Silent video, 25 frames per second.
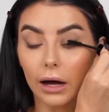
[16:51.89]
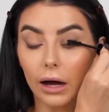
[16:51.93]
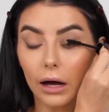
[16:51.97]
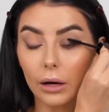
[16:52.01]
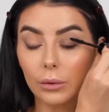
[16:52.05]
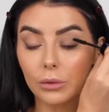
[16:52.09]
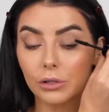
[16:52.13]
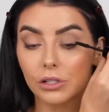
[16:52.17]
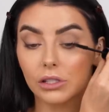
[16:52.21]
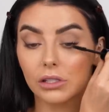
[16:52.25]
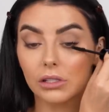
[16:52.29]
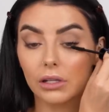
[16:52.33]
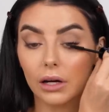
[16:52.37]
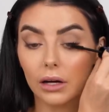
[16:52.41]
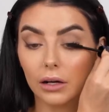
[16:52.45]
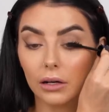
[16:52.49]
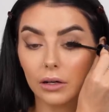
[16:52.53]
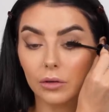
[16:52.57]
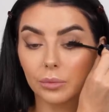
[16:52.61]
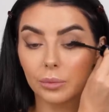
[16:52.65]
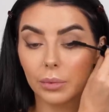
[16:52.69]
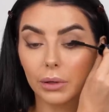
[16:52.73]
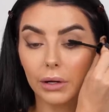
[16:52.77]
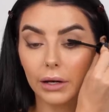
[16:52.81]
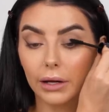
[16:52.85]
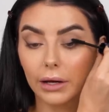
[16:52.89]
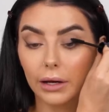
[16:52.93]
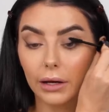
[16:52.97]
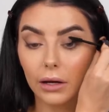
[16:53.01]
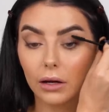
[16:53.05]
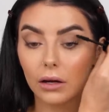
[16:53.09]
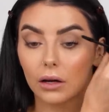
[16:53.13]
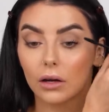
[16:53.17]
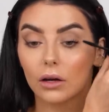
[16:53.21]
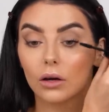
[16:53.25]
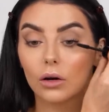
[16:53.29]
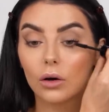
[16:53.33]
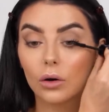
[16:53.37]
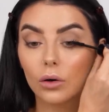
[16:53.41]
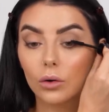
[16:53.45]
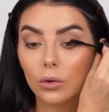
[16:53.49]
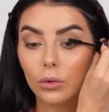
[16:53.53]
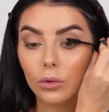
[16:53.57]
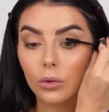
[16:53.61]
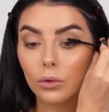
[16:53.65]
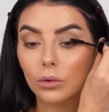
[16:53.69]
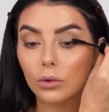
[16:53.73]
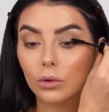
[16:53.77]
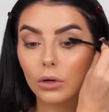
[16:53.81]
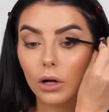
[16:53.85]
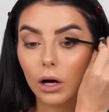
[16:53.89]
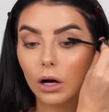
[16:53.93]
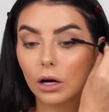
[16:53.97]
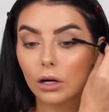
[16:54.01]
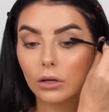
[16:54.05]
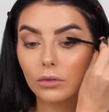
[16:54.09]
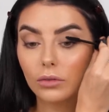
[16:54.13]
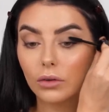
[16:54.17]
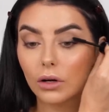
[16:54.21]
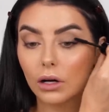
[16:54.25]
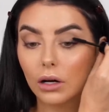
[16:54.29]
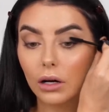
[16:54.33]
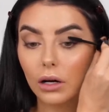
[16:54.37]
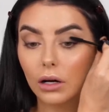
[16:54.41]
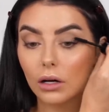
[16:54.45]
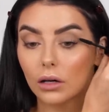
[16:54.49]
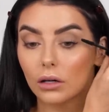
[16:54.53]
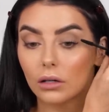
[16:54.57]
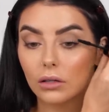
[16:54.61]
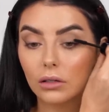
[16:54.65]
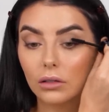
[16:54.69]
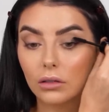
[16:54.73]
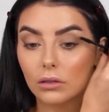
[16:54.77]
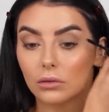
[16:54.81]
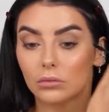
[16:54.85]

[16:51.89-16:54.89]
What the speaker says: I would just kind of put it all over